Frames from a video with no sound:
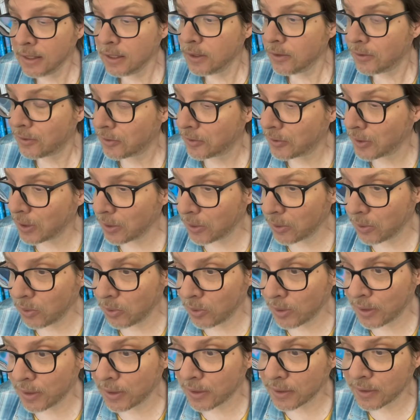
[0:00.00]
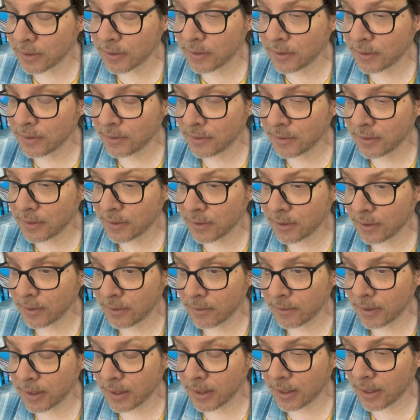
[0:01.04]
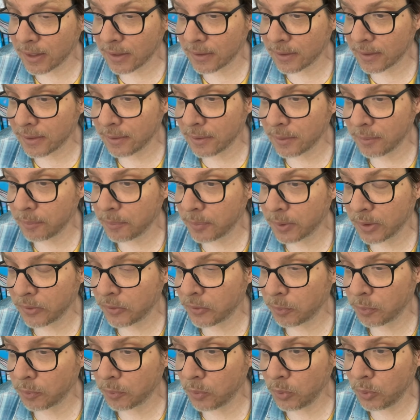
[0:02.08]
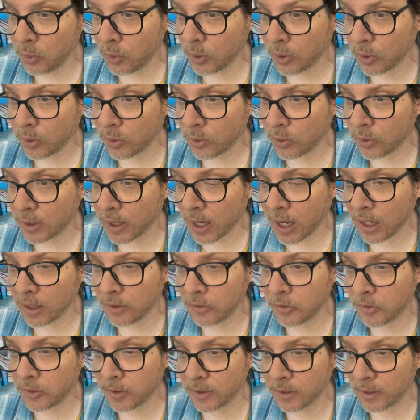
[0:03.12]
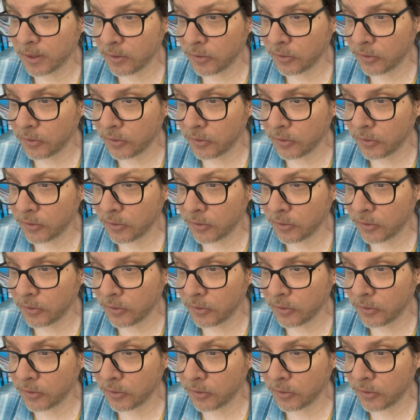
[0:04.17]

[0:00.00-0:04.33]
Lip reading: So, because we're constantly,